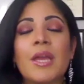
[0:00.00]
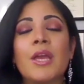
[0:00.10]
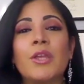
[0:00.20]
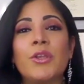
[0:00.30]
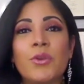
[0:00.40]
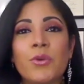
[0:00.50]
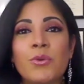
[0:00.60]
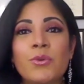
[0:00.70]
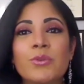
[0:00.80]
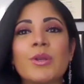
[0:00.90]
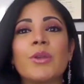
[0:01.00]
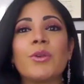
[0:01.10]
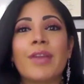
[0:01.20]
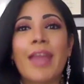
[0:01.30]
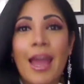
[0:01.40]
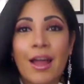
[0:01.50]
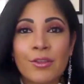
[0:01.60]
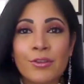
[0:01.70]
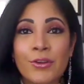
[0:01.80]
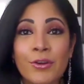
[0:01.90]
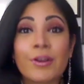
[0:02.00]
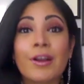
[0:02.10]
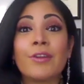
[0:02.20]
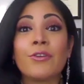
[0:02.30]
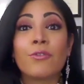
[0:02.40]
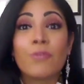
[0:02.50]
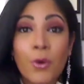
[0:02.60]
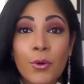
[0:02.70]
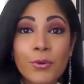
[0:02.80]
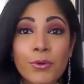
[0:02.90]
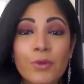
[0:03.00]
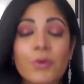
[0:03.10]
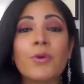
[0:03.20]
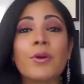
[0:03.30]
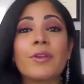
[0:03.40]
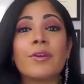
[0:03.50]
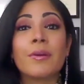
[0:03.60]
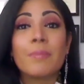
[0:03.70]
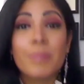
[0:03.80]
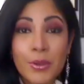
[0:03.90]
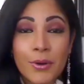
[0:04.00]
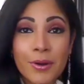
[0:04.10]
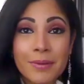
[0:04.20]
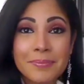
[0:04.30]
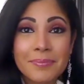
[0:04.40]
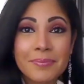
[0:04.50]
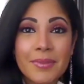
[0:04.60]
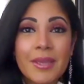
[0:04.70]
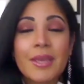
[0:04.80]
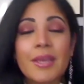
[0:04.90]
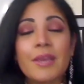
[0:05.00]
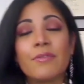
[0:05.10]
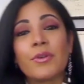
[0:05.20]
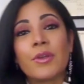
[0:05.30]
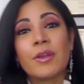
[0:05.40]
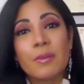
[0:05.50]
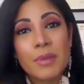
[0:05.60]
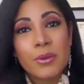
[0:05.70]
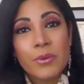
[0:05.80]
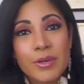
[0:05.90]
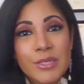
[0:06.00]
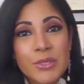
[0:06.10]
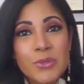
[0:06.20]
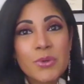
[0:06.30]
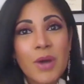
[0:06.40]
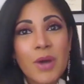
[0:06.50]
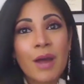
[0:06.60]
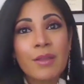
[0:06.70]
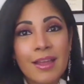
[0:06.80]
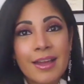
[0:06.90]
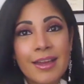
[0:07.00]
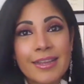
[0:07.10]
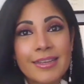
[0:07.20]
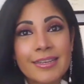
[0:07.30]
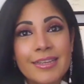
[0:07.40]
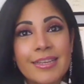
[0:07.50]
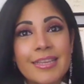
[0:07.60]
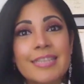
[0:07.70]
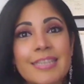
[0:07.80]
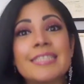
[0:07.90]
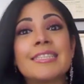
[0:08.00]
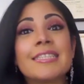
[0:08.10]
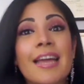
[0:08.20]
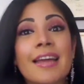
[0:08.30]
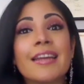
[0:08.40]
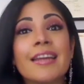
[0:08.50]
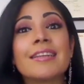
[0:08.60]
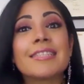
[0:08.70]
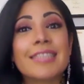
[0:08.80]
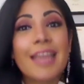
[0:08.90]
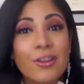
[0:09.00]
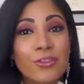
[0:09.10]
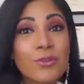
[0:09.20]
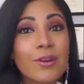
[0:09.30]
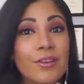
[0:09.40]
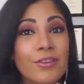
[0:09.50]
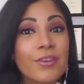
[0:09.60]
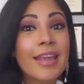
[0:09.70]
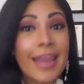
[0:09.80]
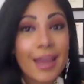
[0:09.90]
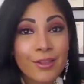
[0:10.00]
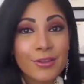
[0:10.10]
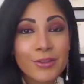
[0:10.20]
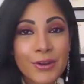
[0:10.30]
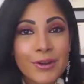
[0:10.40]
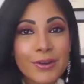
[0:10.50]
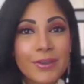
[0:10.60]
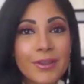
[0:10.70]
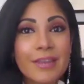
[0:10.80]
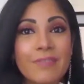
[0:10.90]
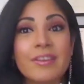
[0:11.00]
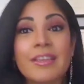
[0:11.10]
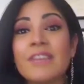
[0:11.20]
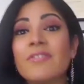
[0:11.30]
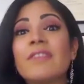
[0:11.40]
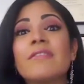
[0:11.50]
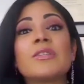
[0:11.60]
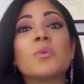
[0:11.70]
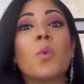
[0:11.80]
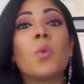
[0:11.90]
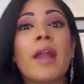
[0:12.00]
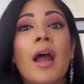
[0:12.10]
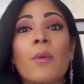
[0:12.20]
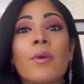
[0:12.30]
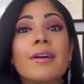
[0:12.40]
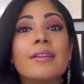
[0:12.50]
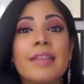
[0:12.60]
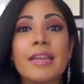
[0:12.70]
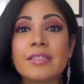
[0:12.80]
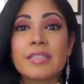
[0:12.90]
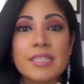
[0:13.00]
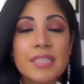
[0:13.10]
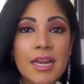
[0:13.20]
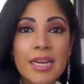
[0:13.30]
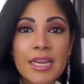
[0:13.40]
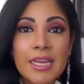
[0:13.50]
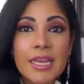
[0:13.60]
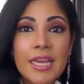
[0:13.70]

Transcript: Use your calendar on your phone or on your computer. If you're going to be going to school online, set a schedule on your calendar. Even if it's 1 hour a day to study,